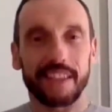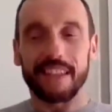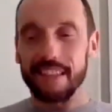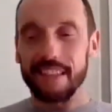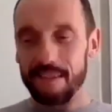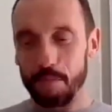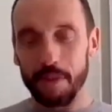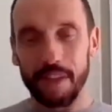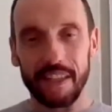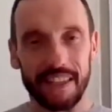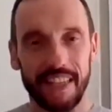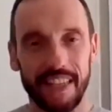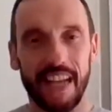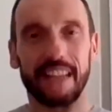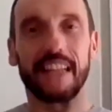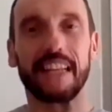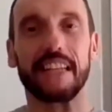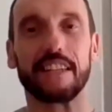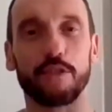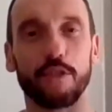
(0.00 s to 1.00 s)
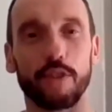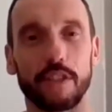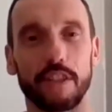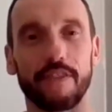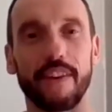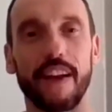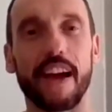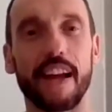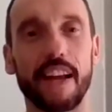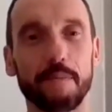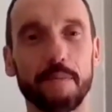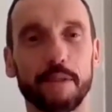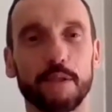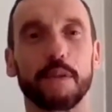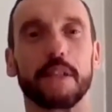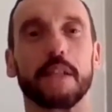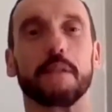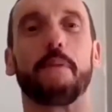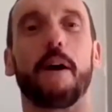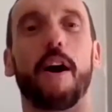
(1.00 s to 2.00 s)
there's that like sort of area
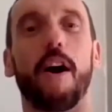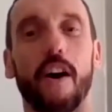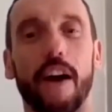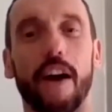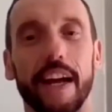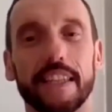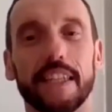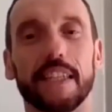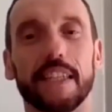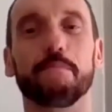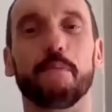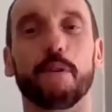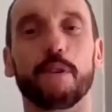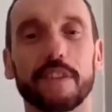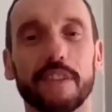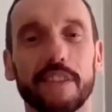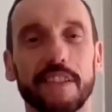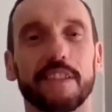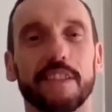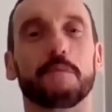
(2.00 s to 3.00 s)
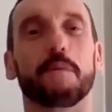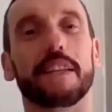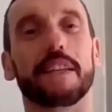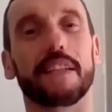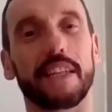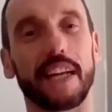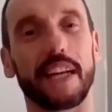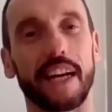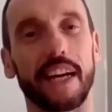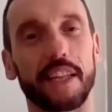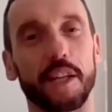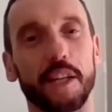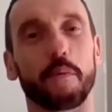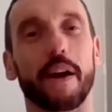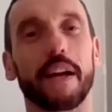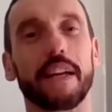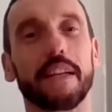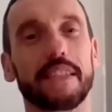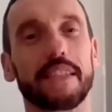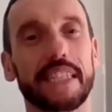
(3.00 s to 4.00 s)
between the park end and the Bullens, isn't where the
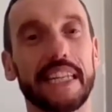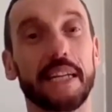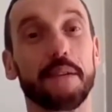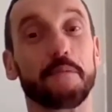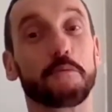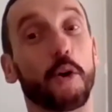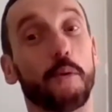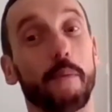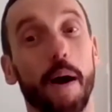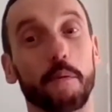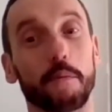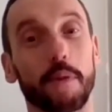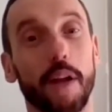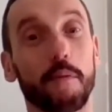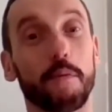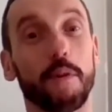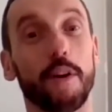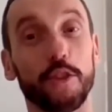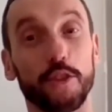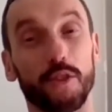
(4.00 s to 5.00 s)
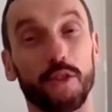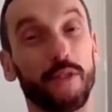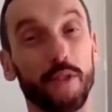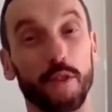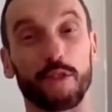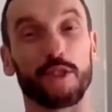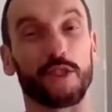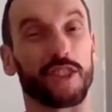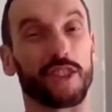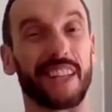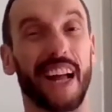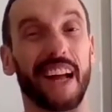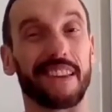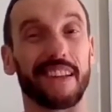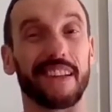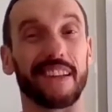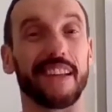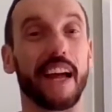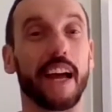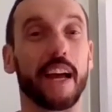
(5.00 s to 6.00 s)
away team come out now. So if you can just
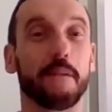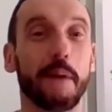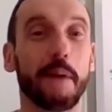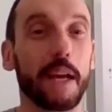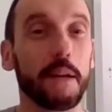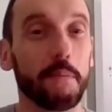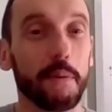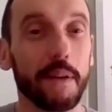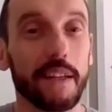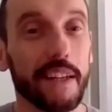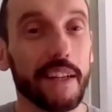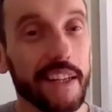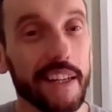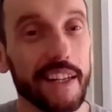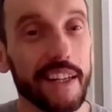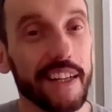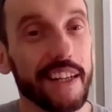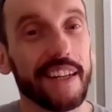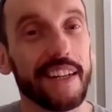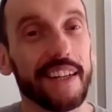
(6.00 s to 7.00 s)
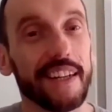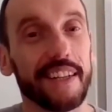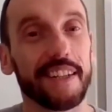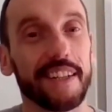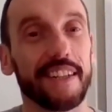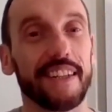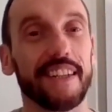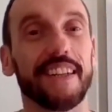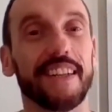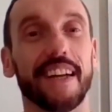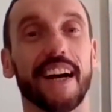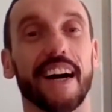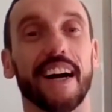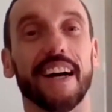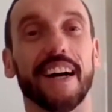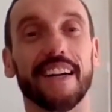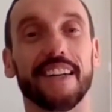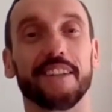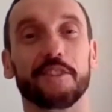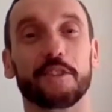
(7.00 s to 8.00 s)
stand in there, maybe.
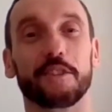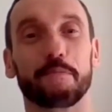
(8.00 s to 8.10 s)
Yeah.